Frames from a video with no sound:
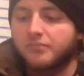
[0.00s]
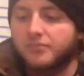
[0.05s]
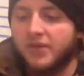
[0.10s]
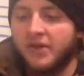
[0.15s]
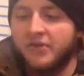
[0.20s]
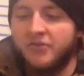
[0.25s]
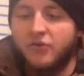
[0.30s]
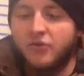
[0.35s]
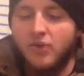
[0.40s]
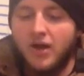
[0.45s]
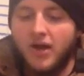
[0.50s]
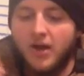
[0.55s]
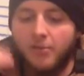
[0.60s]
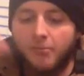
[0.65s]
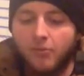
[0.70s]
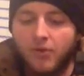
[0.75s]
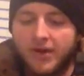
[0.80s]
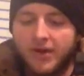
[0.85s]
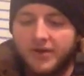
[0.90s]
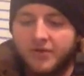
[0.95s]
until I
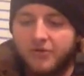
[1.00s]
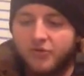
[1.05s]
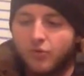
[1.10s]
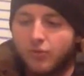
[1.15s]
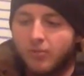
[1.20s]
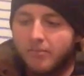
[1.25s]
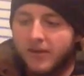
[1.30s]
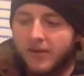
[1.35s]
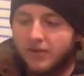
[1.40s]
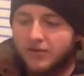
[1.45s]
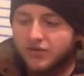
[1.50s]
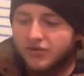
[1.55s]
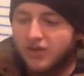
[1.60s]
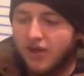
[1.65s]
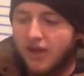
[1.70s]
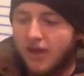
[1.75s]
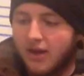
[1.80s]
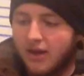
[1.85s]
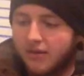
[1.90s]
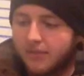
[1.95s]
upgraded into a better
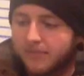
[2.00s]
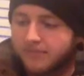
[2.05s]
stock.